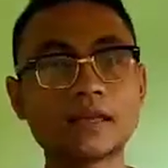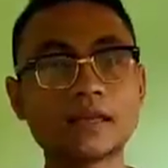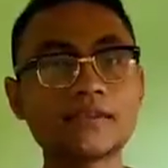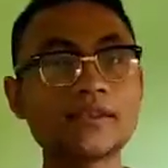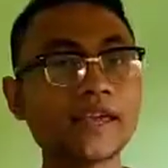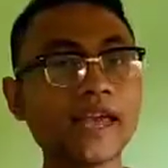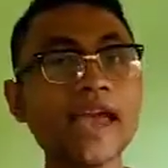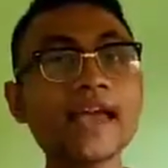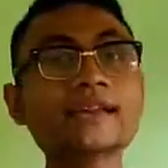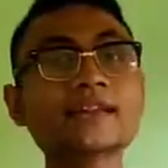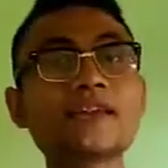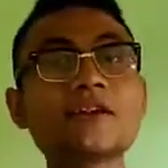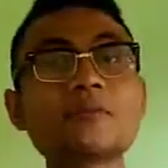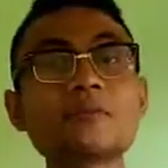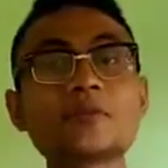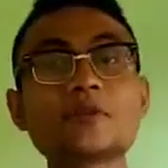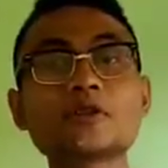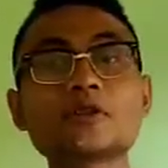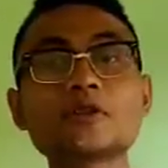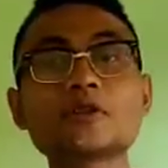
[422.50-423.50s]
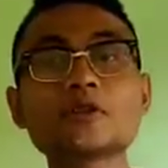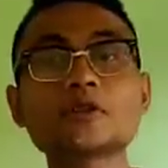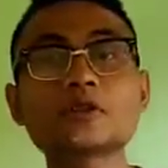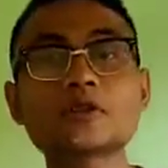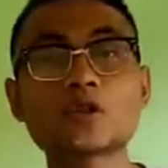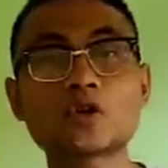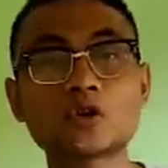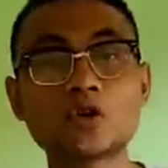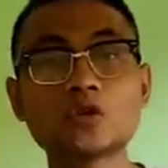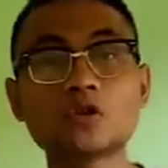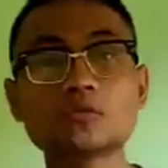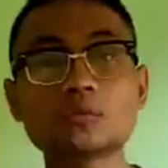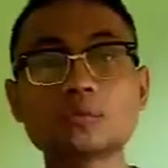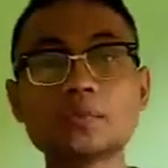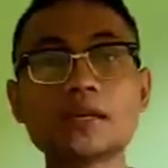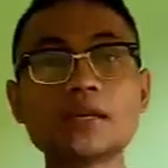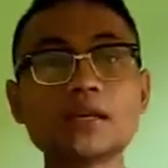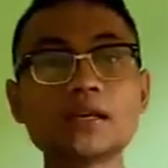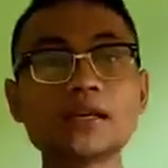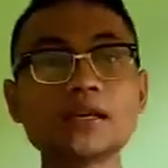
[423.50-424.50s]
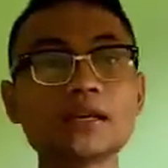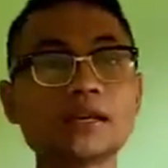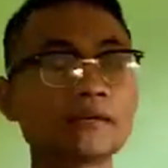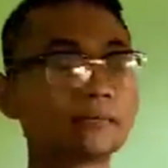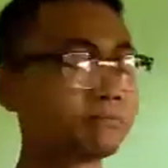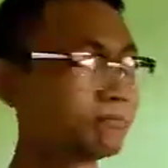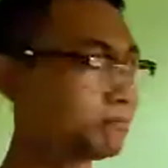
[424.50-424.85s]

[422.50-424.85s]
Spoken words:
The example could be